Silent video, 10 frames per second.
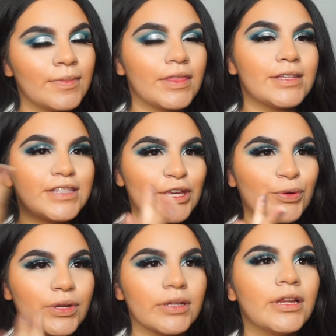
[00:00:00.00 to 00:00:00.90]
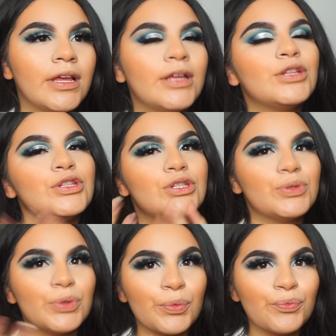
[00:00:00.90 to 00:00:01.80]
the secret
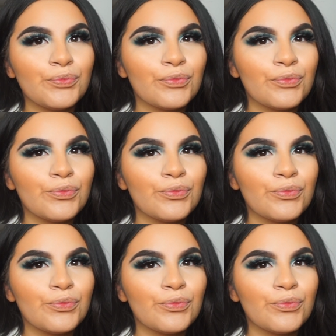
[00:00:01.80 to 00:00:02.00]
to